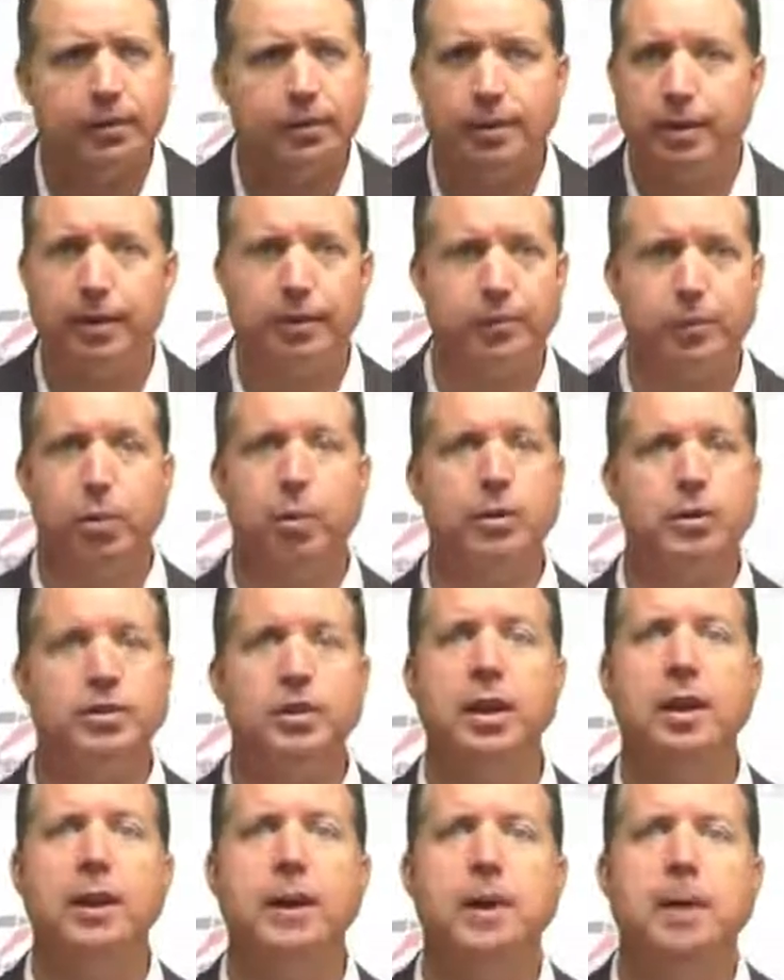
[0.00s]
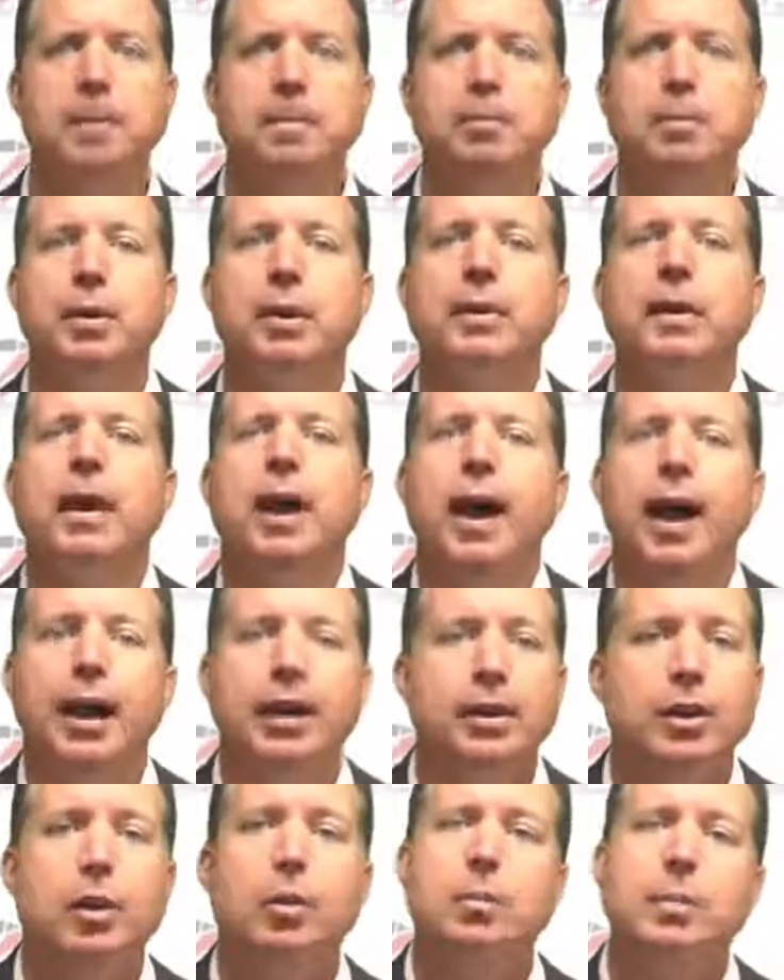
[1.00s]
Of course. But I
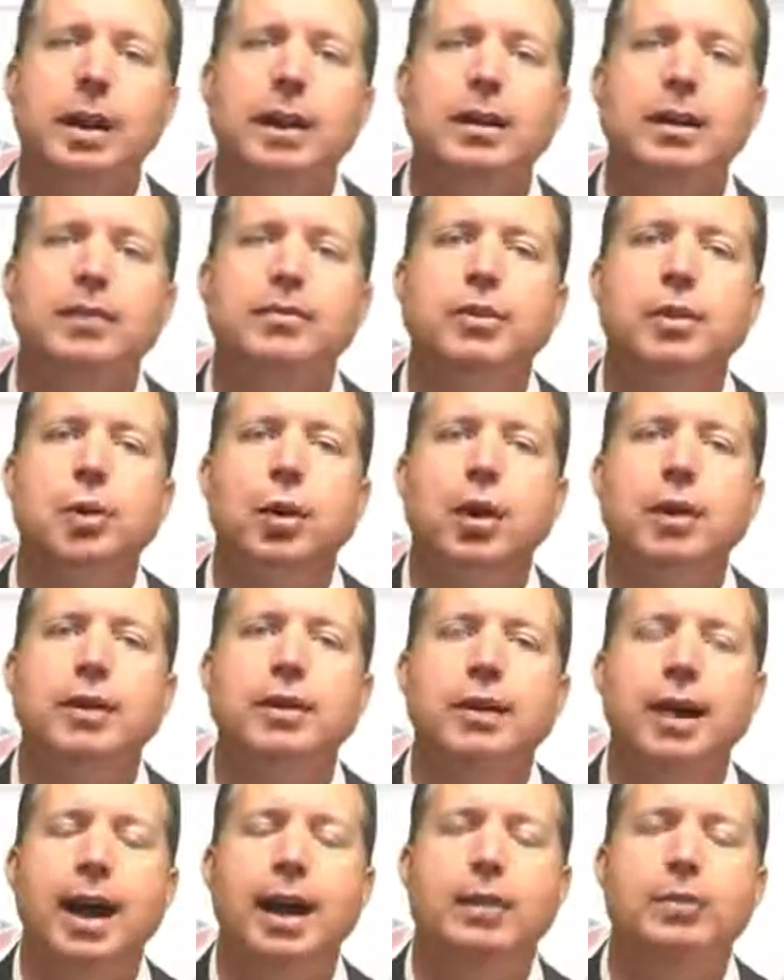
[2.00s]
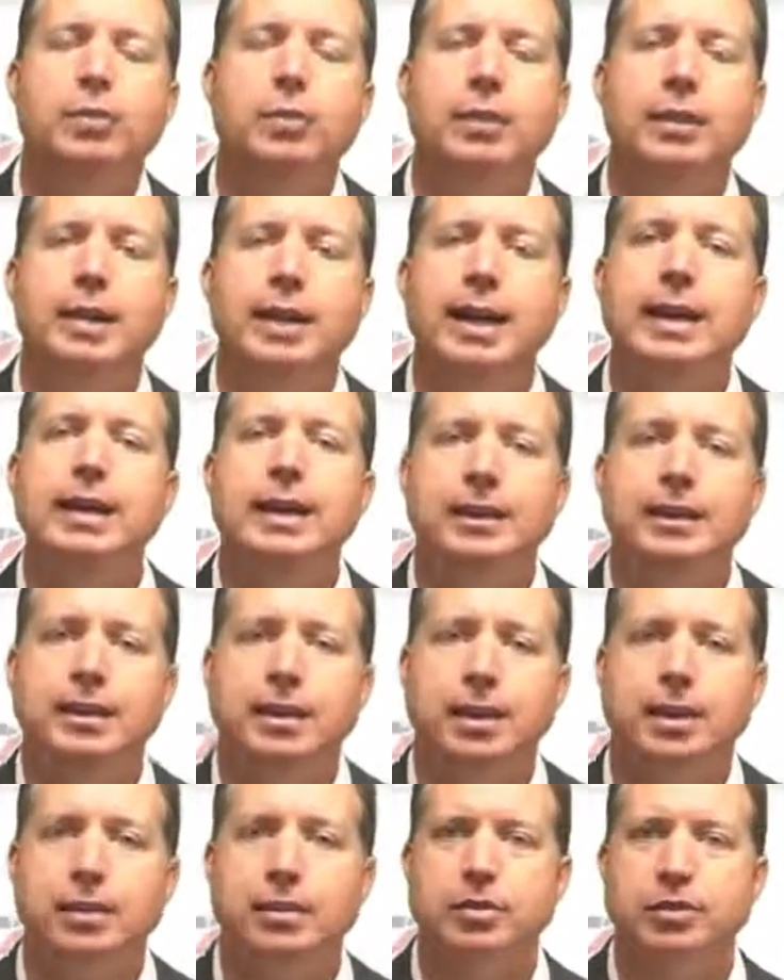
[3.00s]
know many of you are not relating to
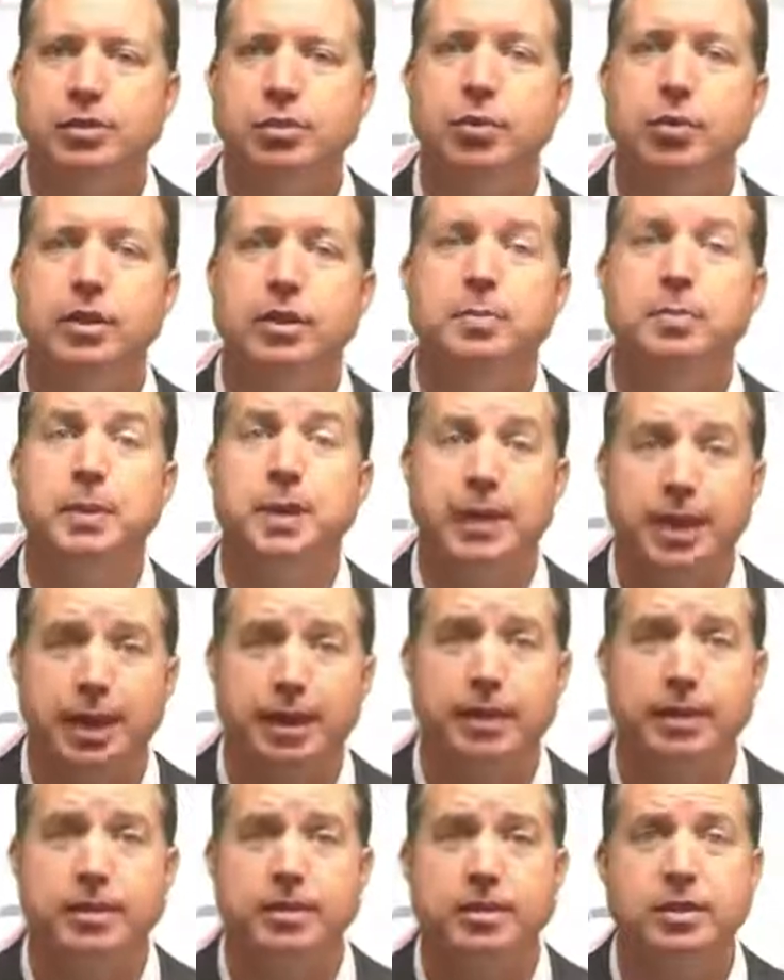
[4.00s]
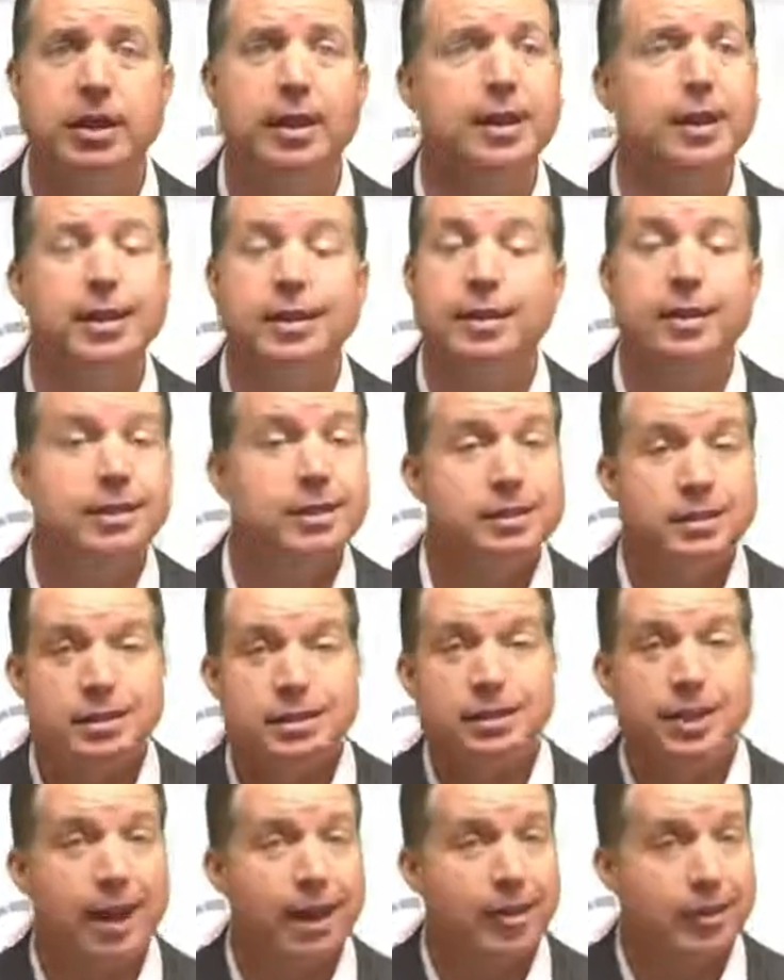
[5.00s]
their stories because this is
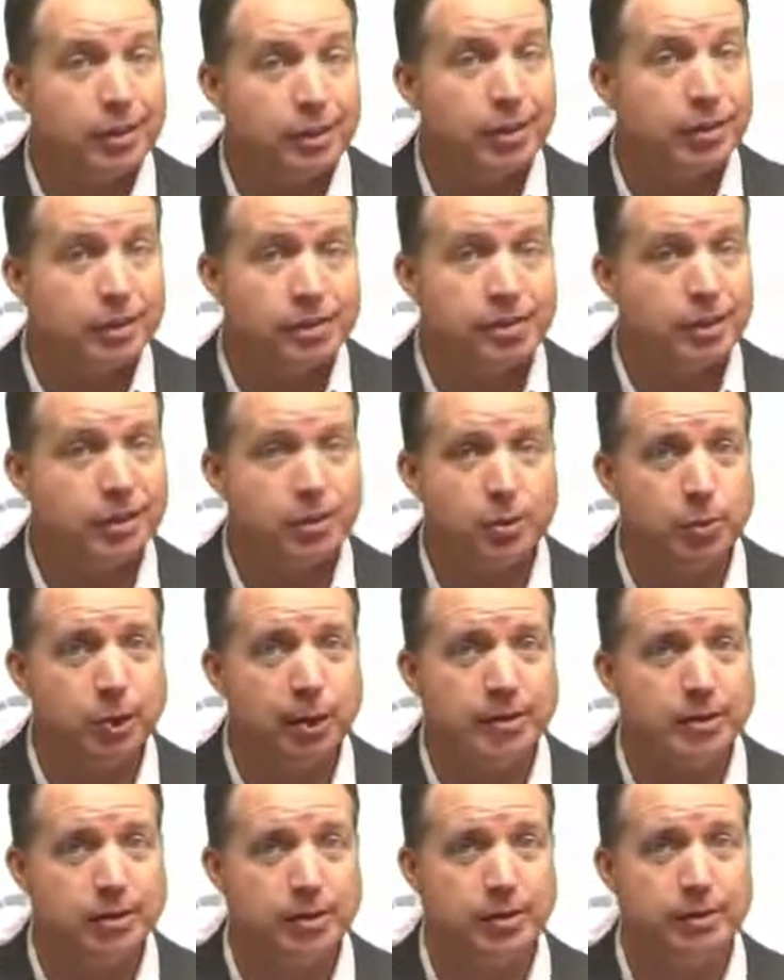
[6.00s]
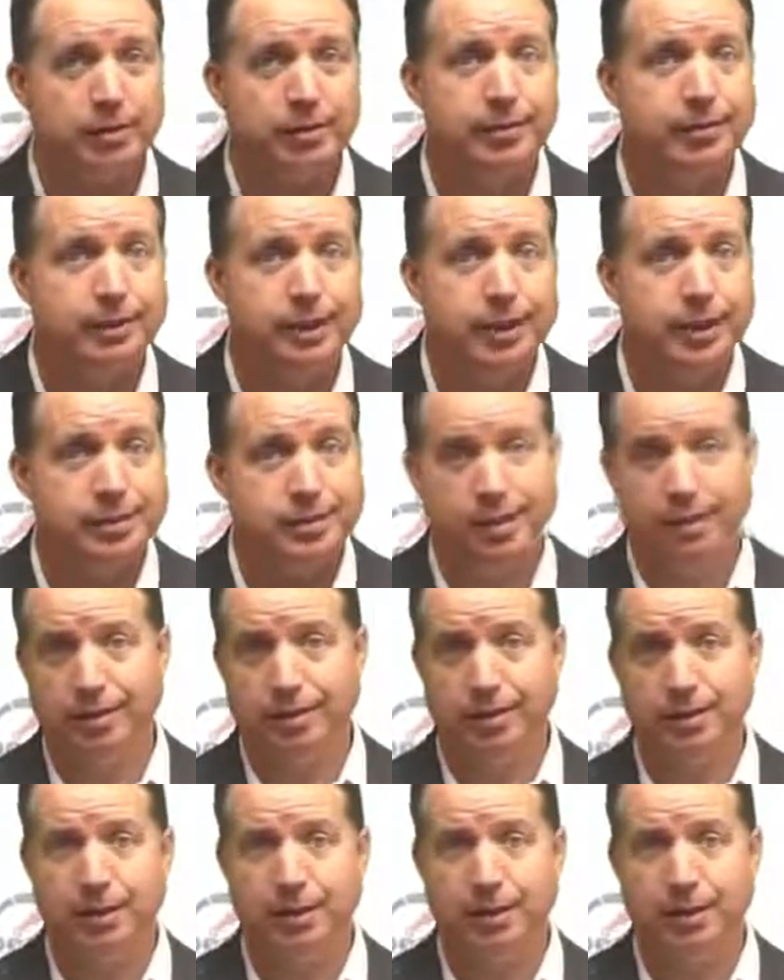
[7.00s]
not your situation, is it?